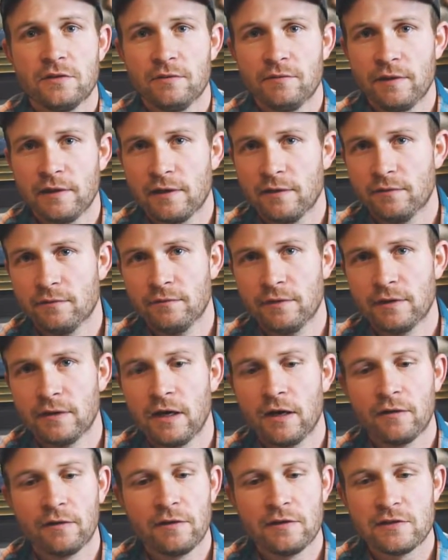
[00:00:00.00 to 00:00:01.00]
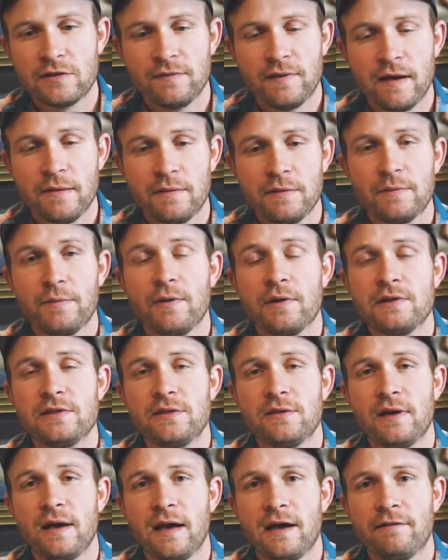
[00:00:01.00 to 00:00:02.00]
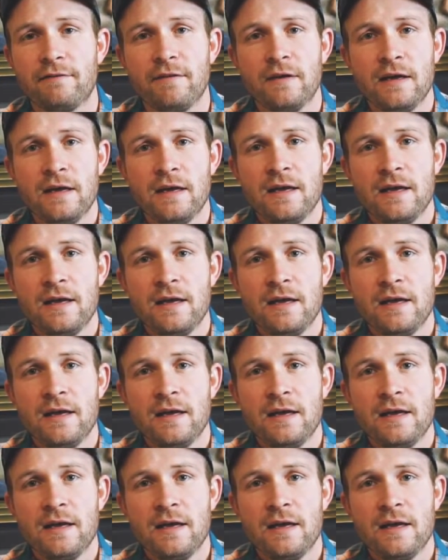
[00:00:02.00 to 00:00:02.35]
regardless of how many points you have,